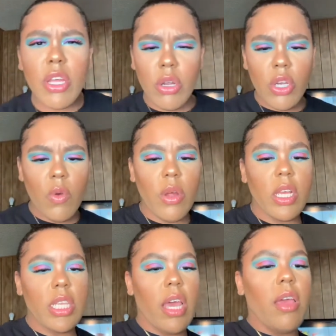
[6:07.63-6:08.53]
don't know where
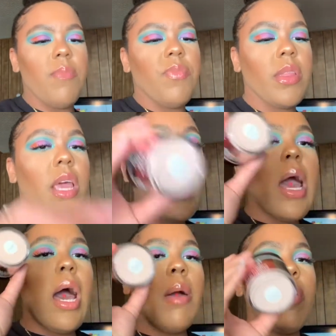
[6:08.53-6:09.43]
it's at.
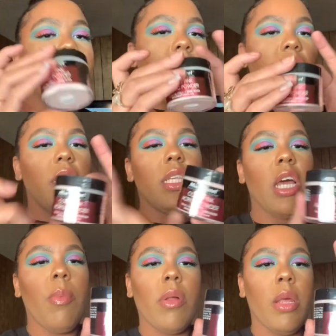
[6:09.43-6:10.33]
I bought this
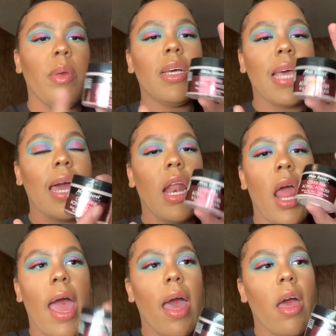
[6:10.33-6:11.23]
separately because I don't
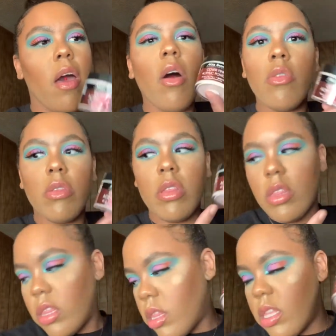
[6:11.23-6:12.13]
have, I own
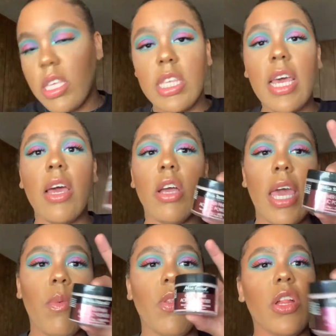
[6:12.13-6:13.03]
the set
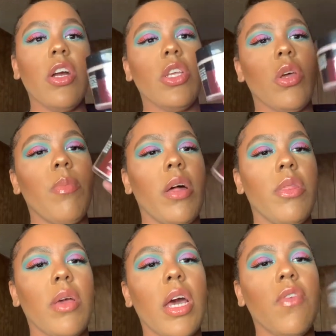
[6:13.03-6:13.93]
came with clear, so I bought
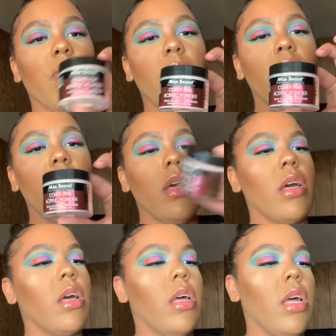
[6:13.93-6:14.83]
the color pink
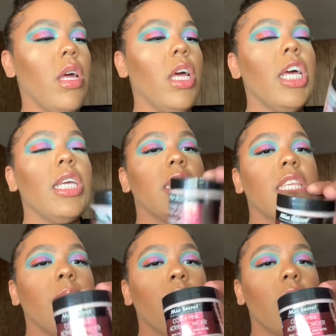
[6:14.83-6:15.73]

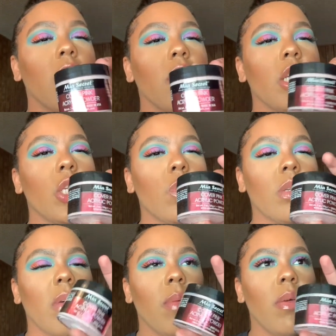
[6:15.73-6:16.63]
separately. And this was
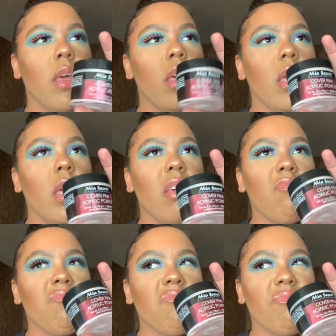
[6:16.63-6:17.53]
maybe
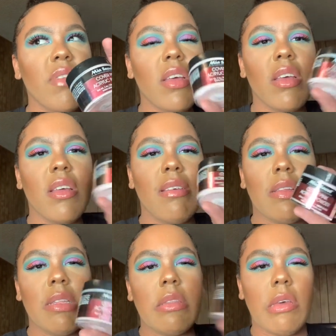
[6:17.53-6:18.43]

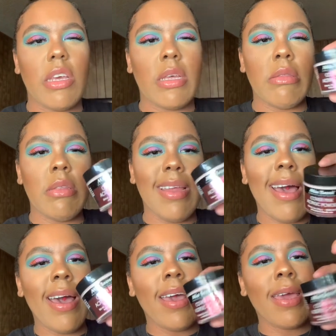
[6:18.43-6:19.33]
like
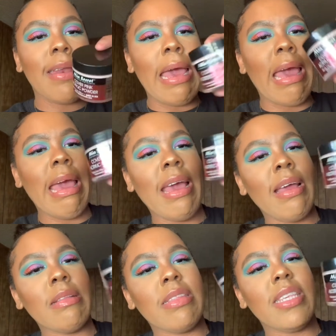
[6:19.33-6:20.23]
nine, eight,
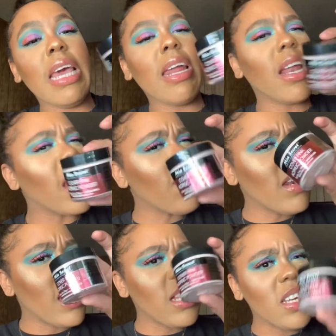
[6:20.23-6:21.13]
ten, eleven
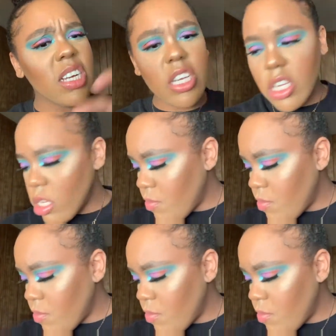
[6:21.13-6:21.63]
dollars